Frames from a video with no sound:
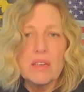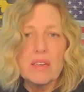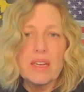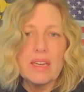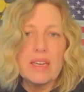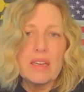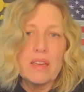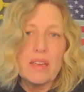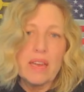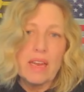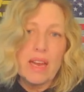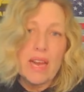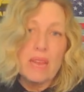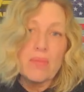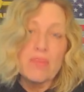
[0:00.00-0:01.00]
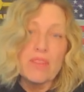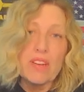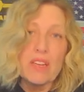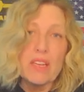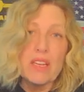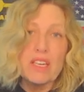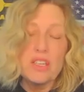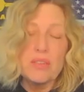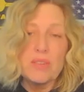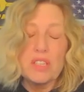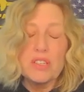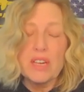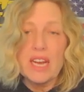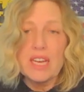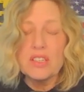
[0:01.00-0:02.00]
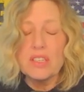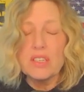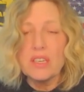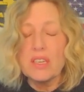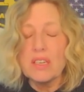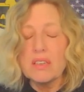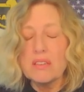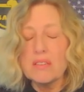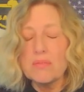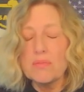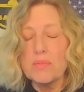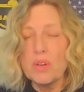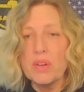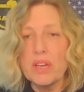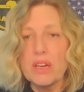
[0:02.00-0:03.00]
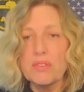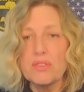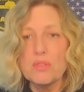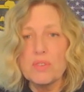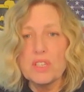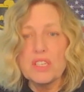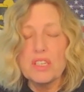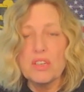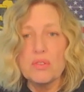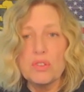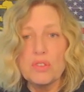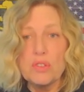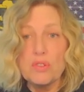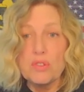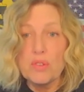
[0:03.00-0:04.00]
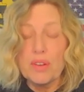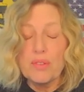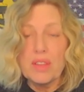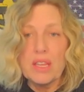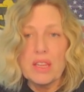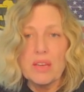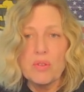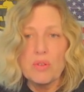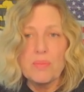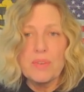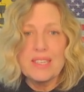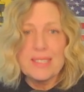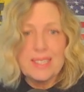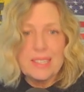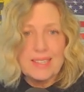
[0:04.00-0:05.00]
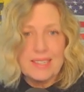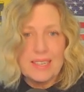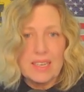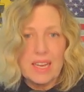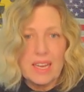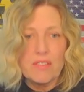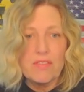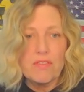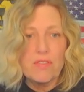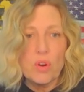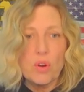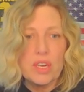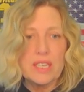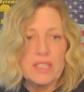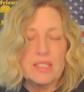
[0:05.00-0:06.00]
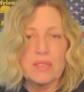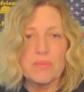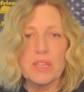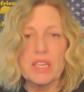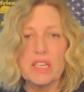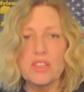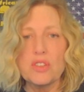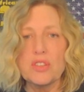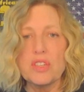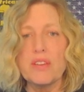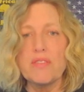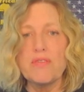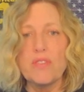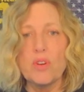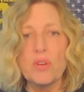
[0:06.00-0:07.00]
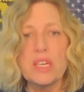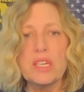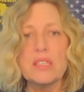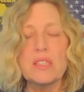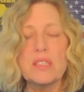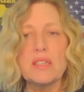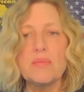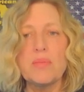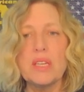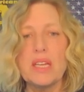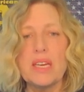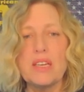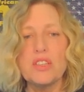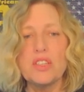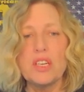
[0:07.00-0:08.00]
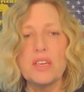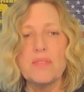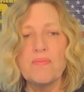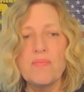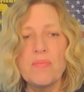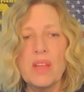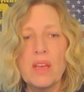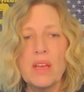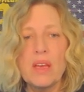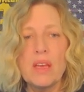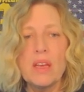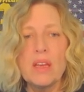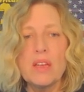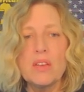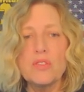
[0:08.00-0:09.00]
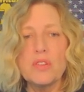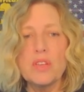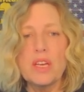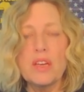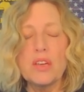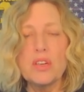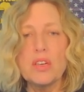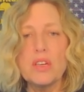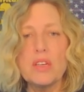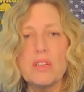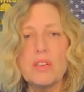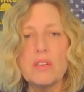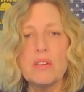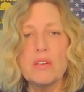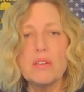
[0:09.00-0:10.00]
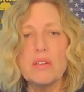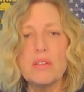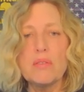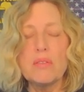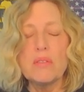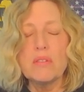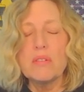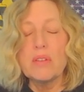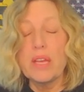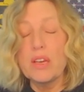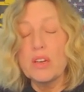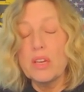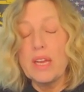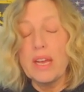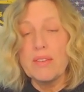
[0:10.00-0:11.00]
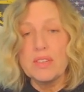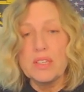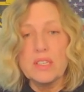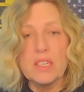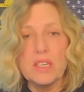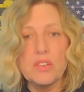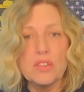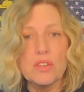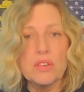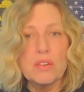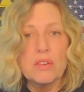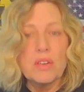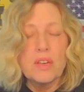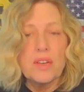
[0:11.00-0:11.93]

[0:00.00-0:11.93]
and hyperventilation means they're actually blowing off too much CO2. So, I think they would be dizzy and photic stimulation. So, they had photic stimulation. So, they could they could have a seizure.